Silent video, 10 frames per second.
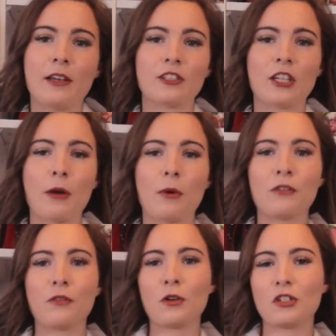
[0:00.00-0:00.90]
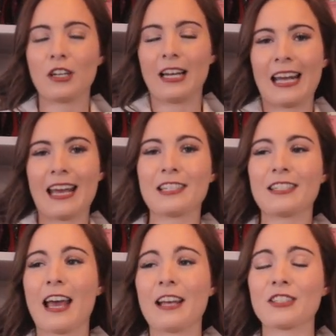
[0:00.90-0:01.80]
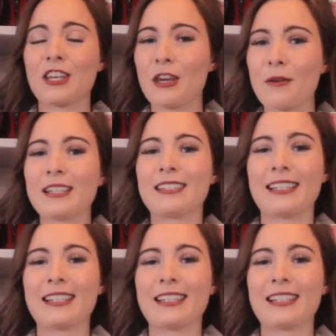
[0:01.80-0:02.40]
So unfortunately, as cute as